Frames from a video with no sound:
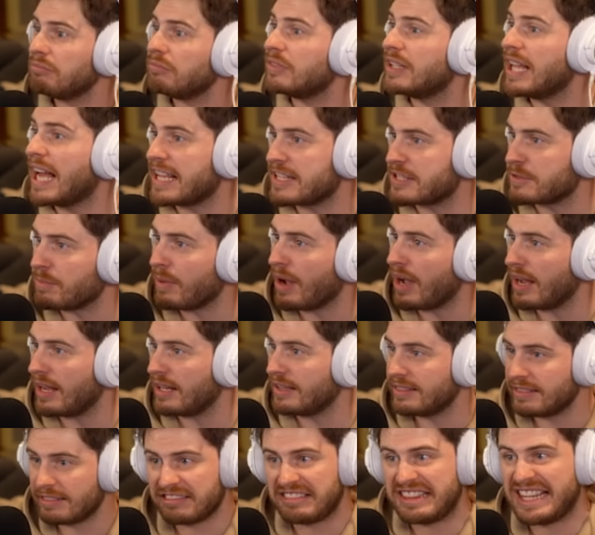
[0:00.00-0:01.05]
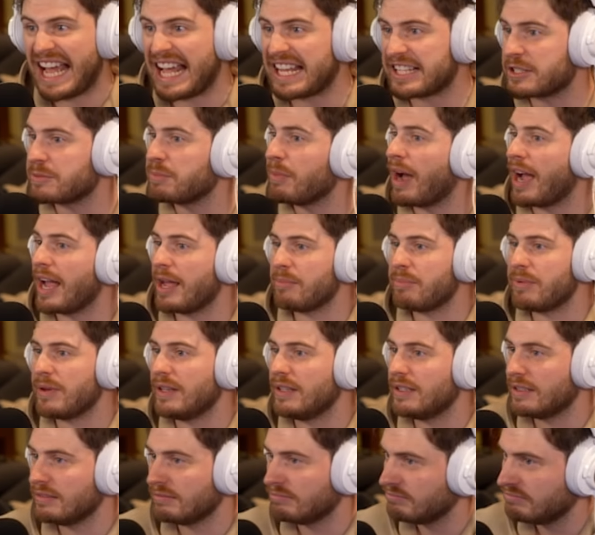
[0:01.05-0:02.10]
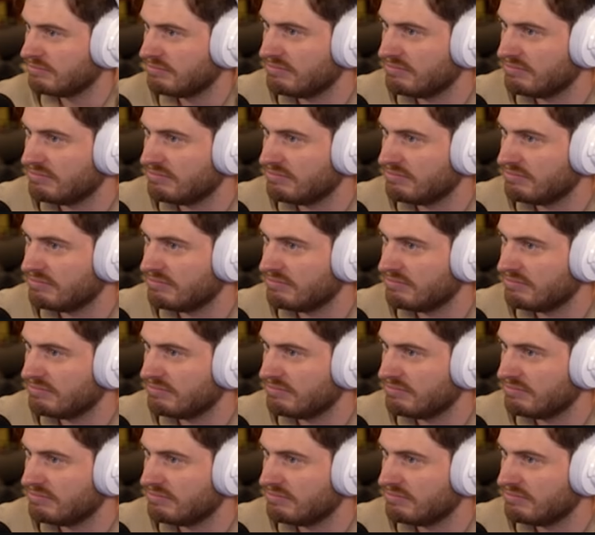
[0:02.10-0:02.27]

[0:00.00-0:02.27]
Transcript: That's my that's my opinion.